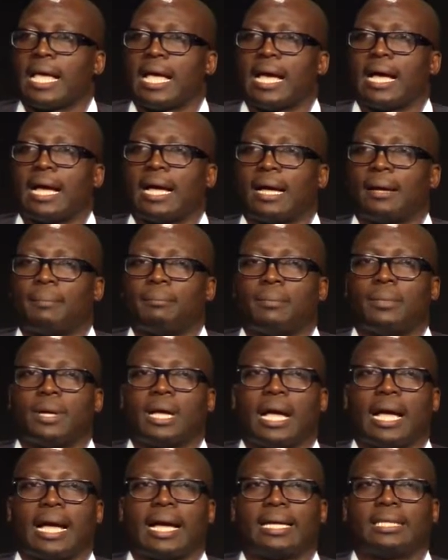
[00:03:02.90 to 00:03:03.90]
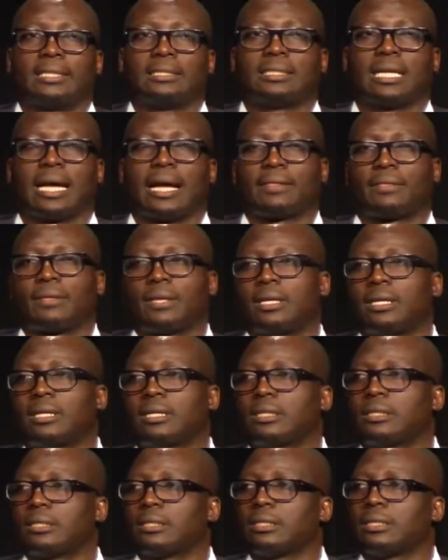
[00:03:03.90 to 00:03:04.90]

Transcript: and I think